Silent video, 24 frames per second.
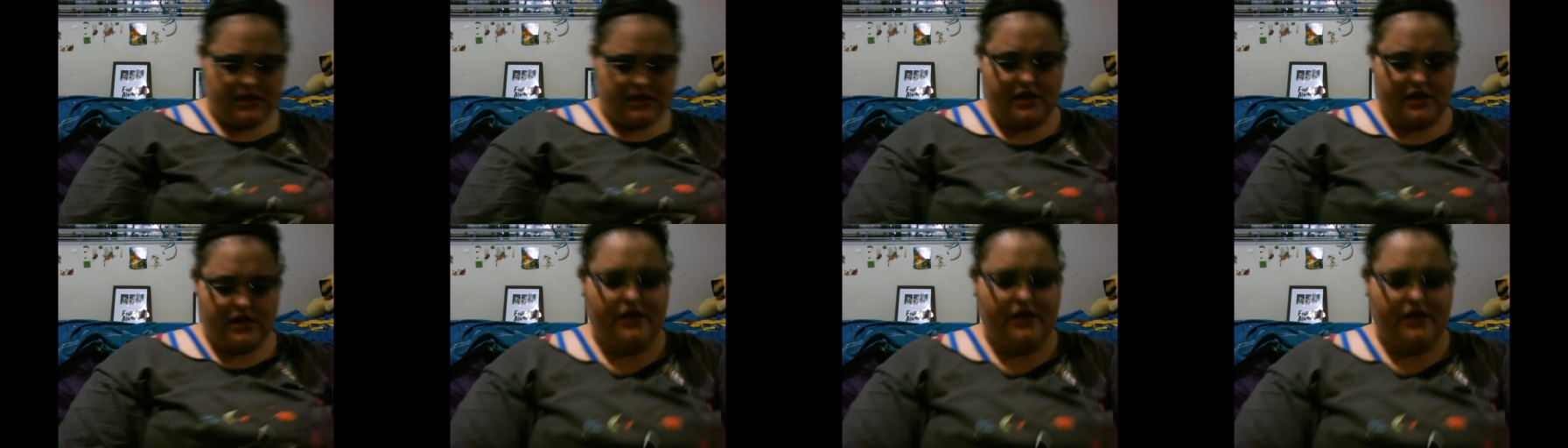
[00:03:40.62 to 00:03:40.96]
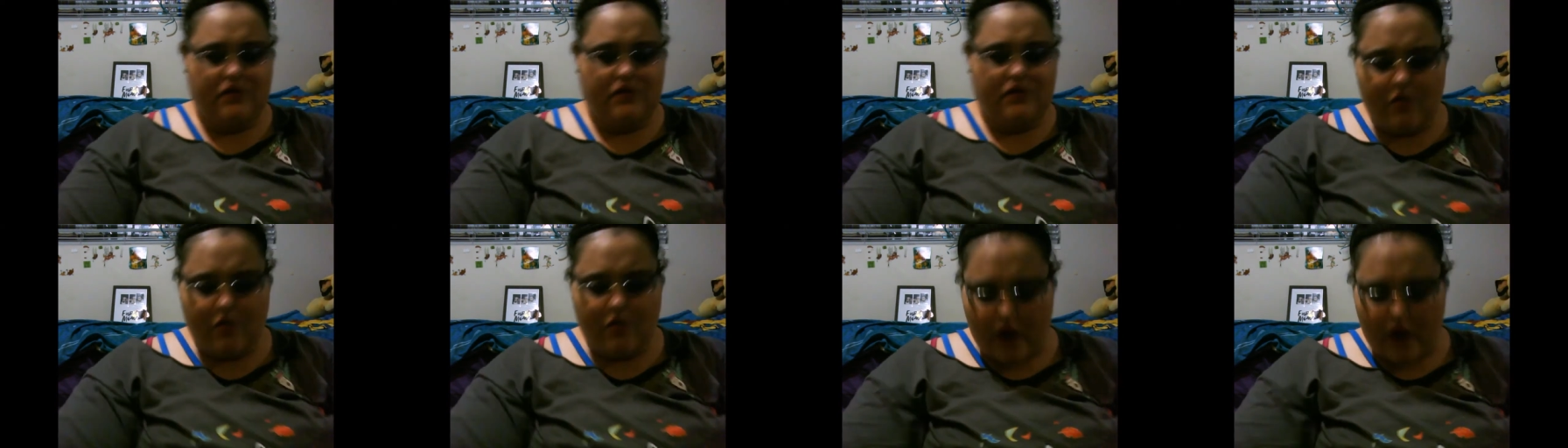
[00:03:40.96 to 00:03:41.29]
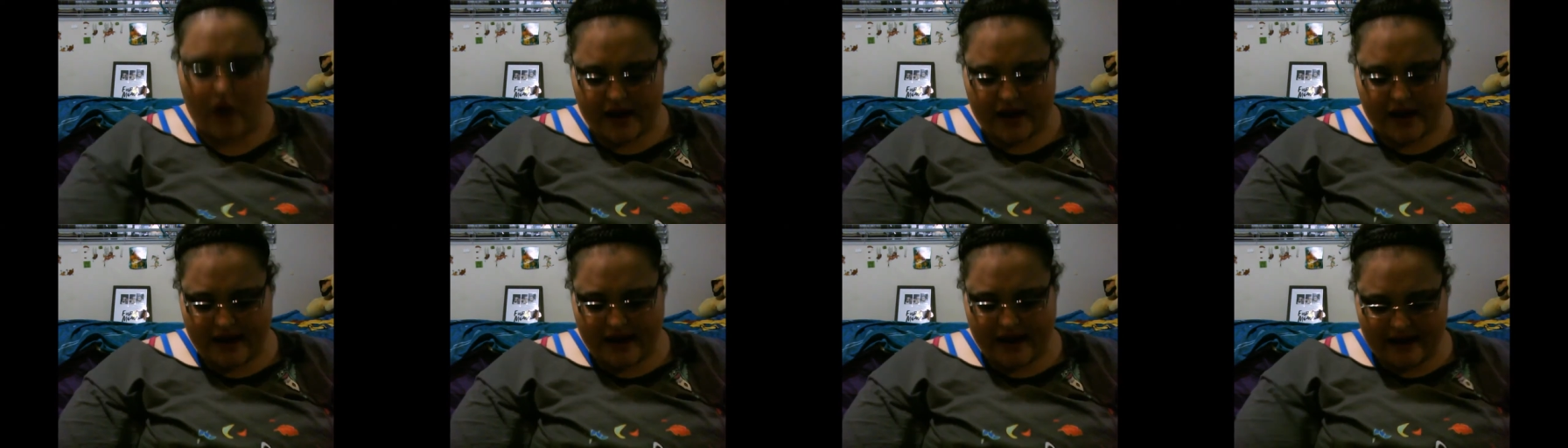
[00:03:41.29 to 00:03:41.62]
So I don't know why
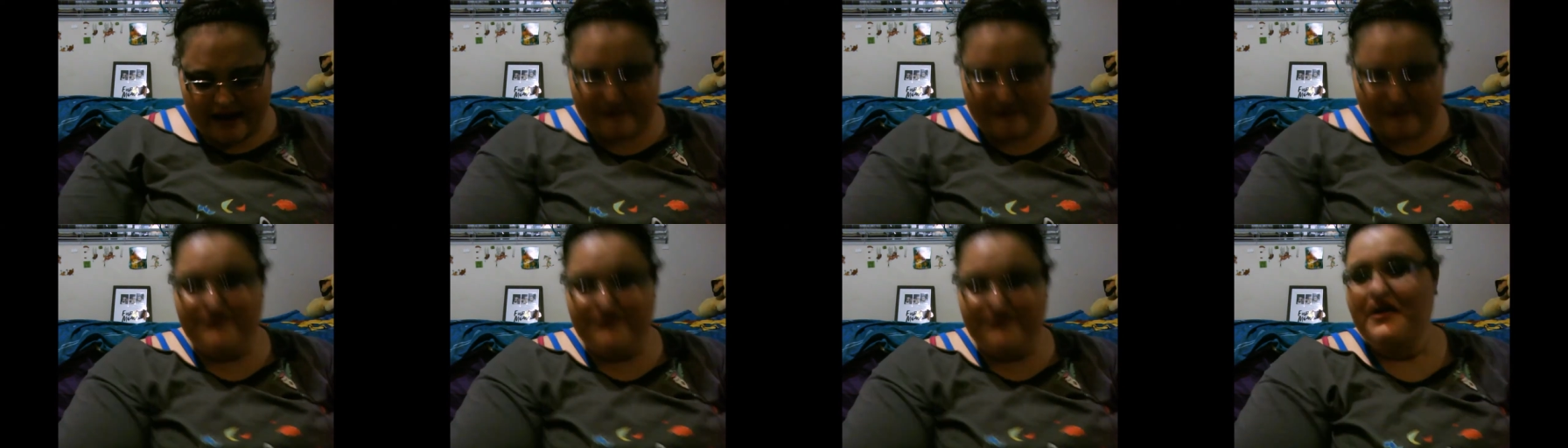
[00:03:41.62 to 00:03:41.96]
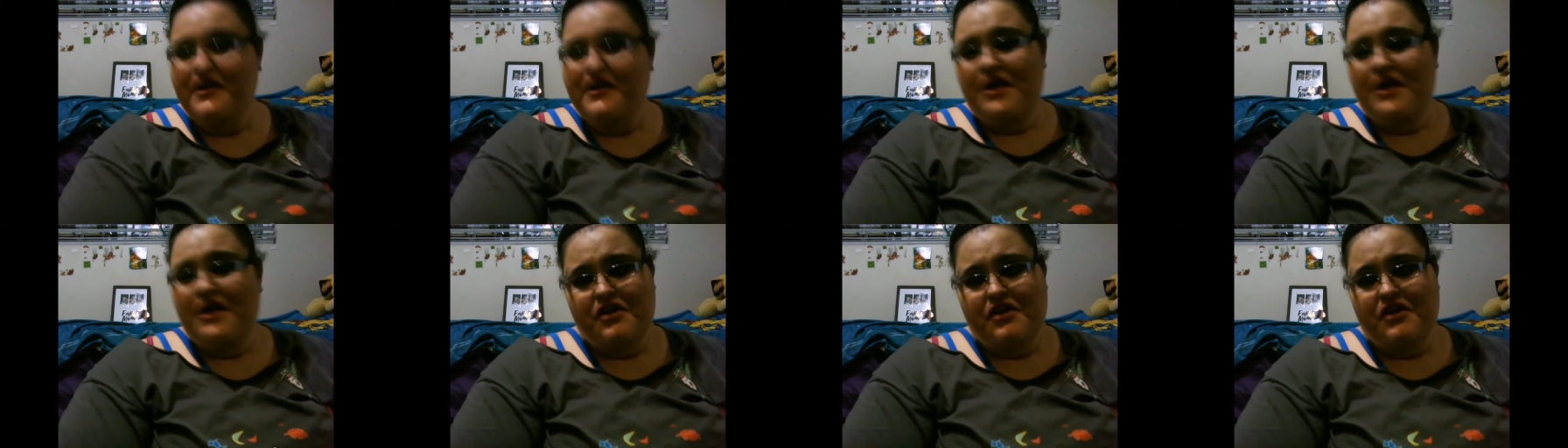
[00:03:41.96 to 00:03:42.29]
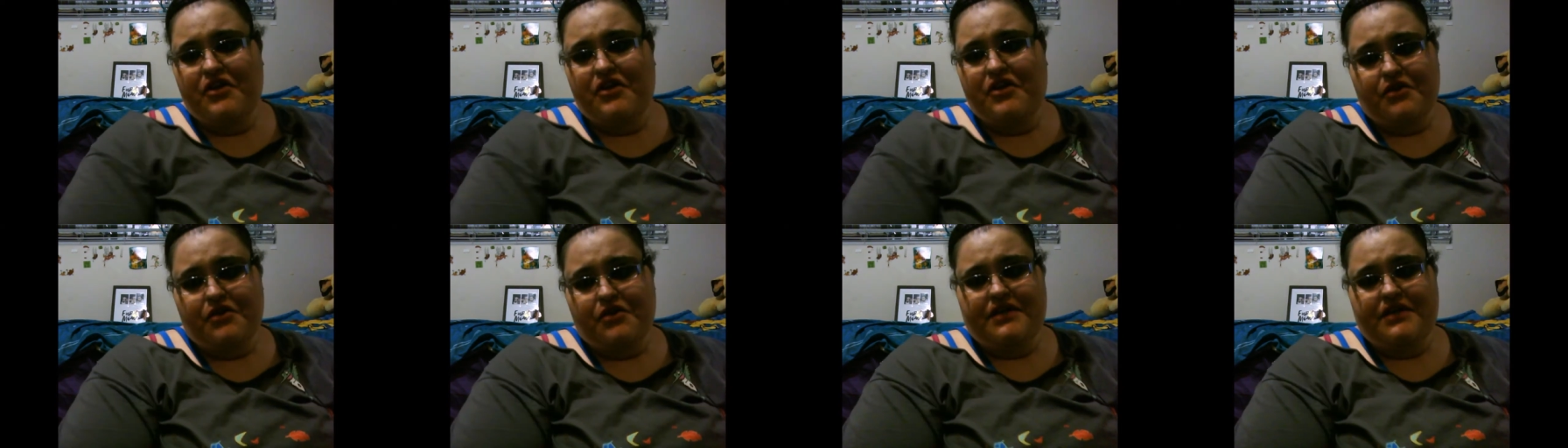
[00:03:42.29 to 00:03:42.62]
I have
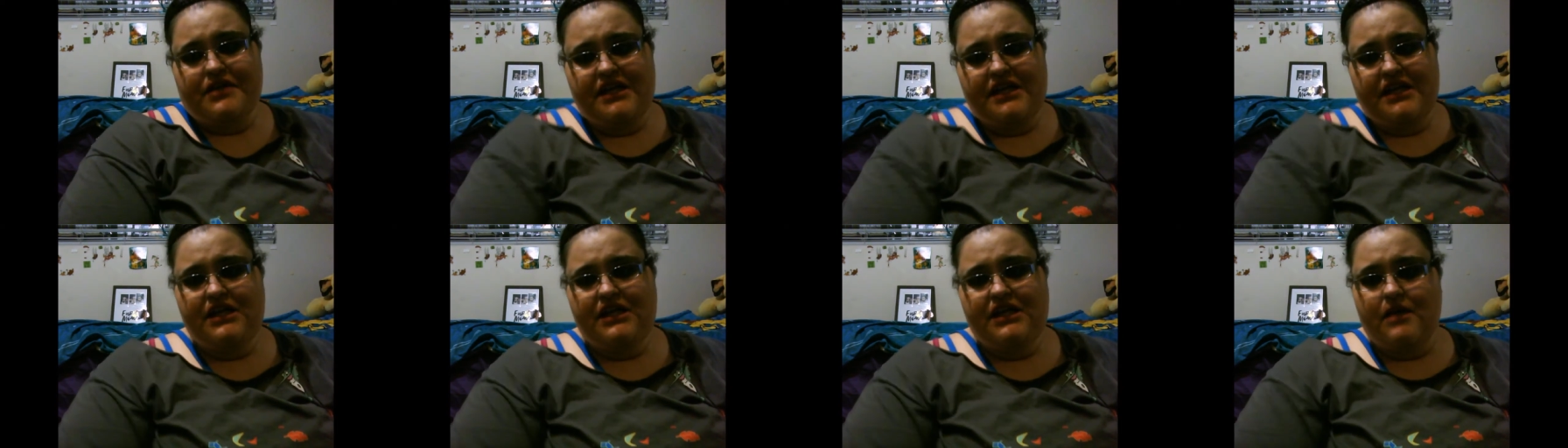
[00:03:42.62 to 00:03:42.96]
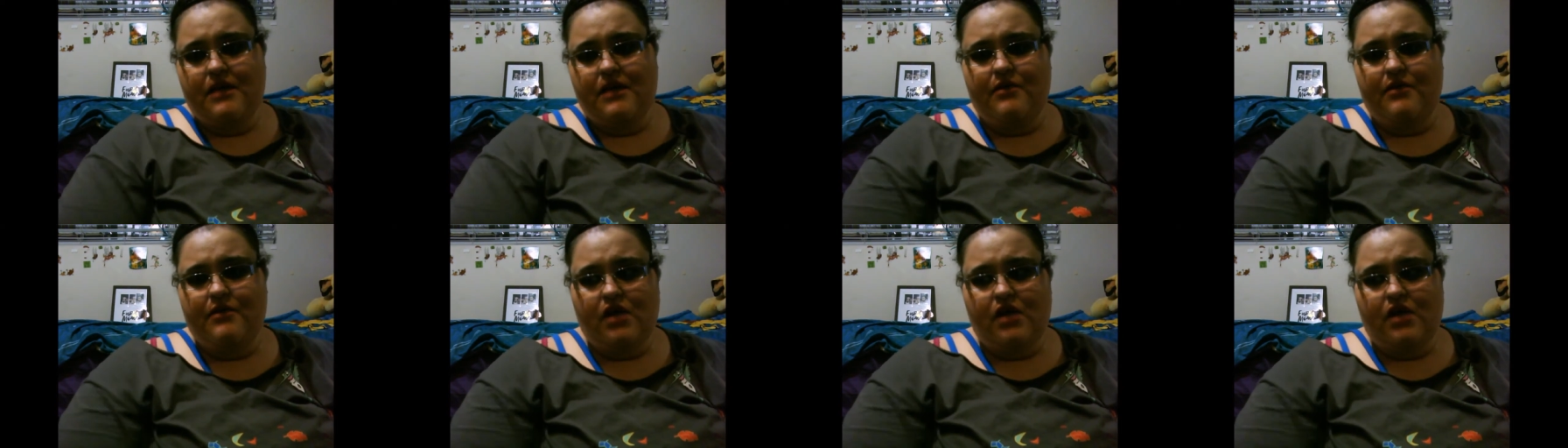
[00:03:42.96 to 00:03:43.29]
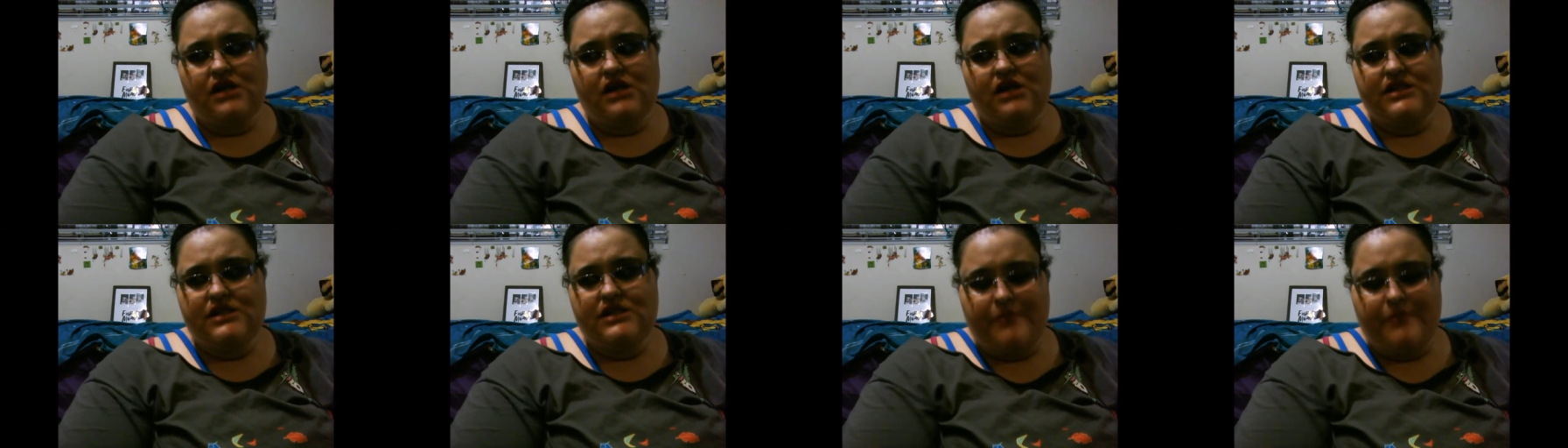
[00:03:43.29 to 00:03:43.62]
three double
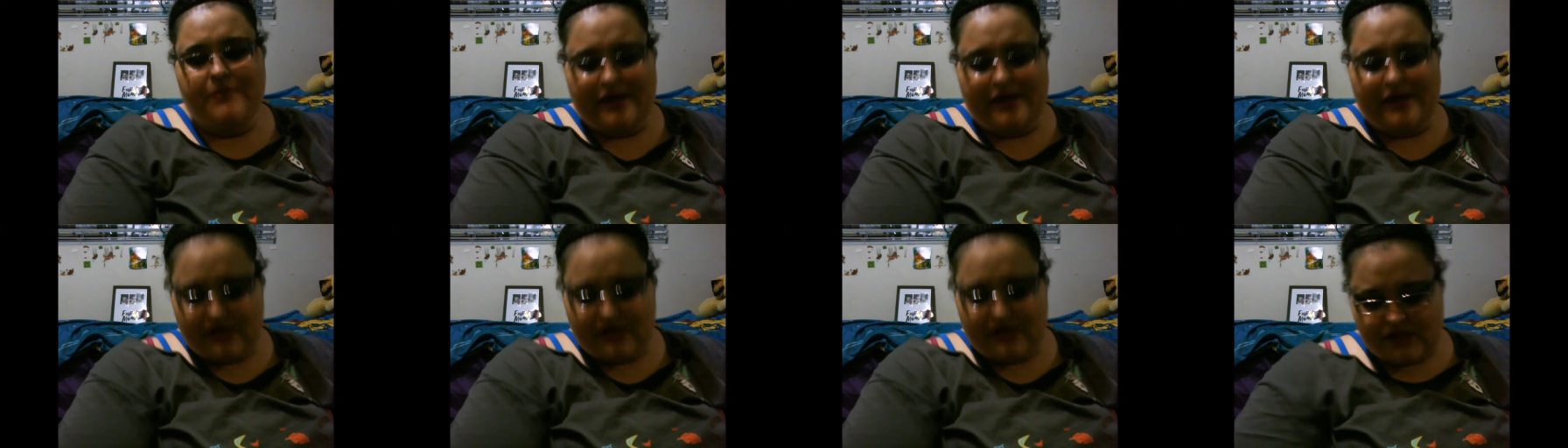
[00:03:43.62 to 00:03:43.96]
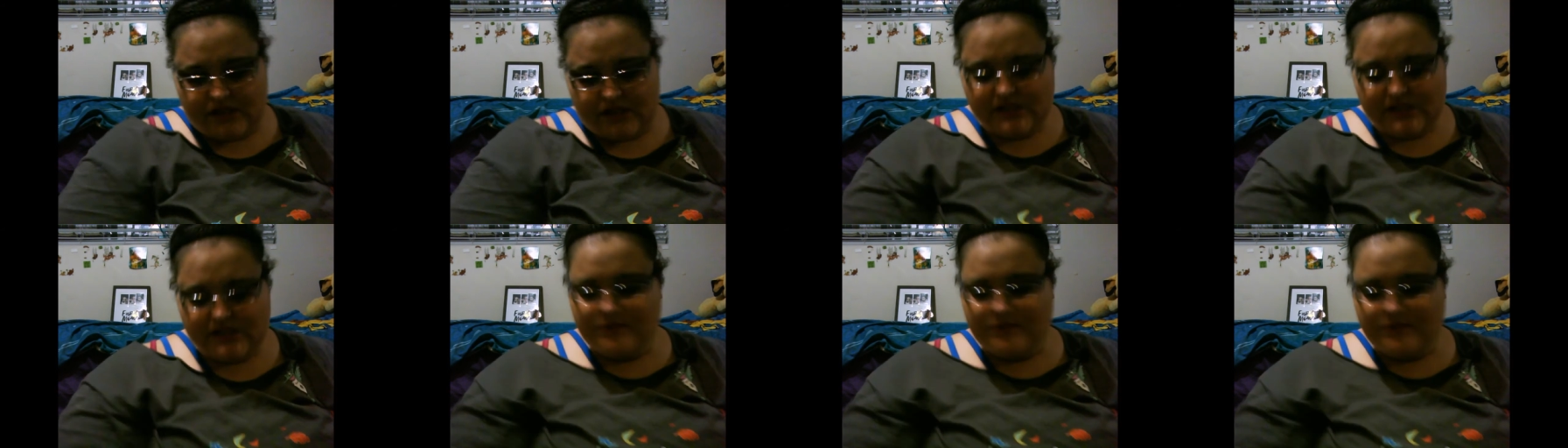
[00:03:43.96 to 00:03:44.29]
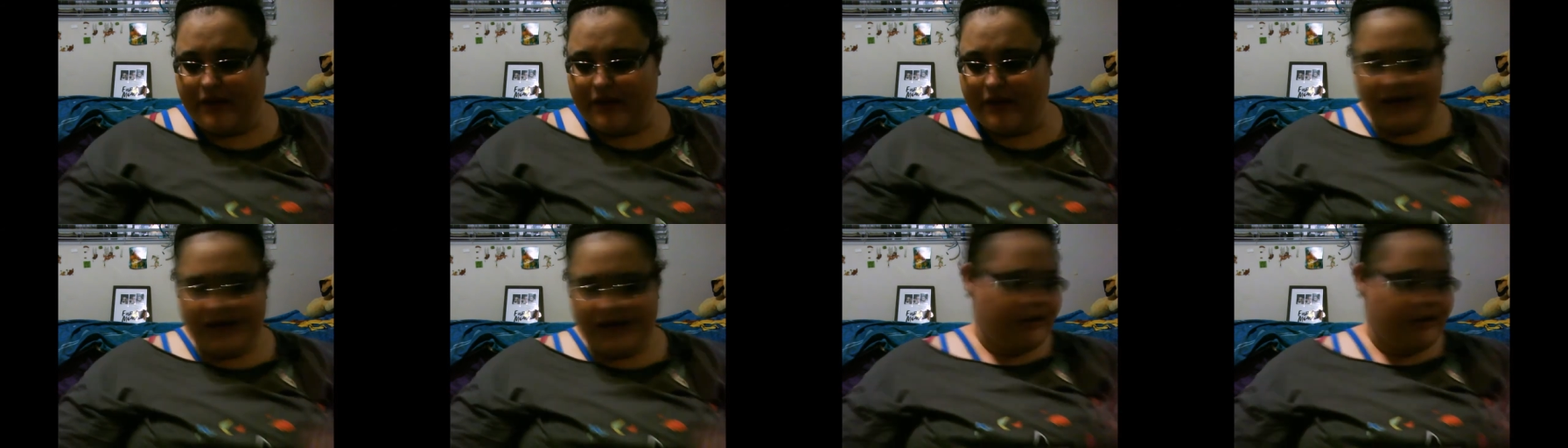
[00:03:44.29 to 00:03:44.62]
hearts pendants,
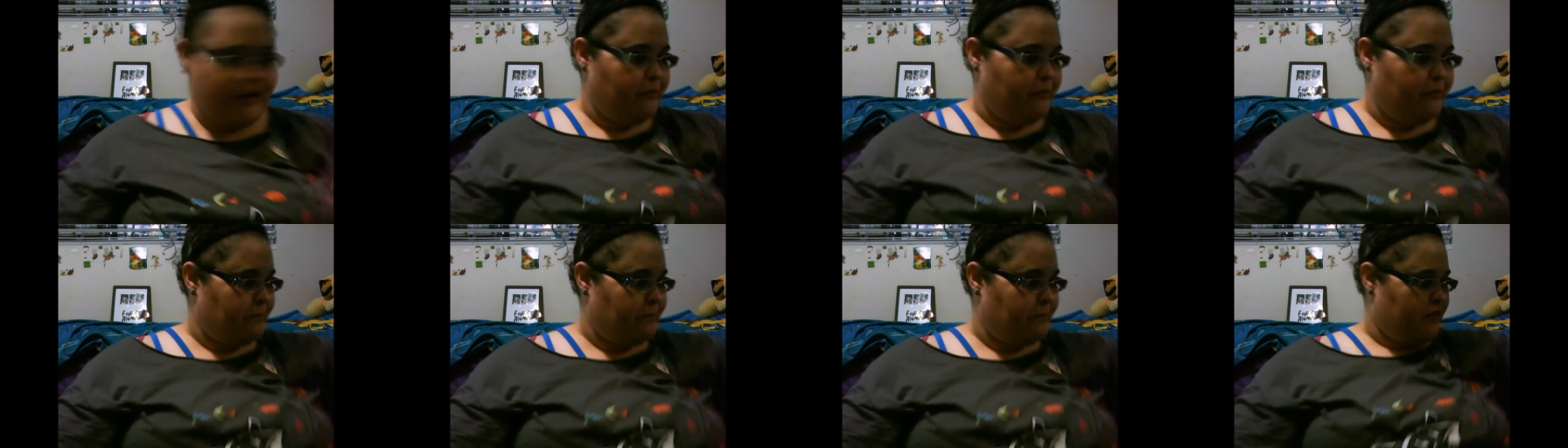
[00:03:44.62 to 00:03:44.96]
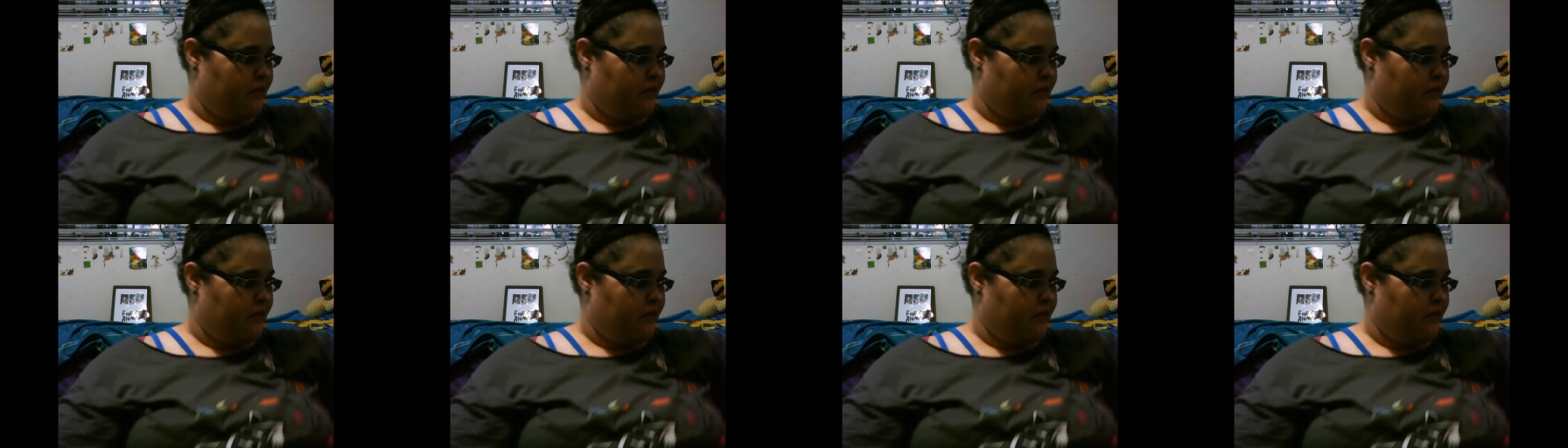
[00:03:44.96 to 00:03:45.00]
but I do.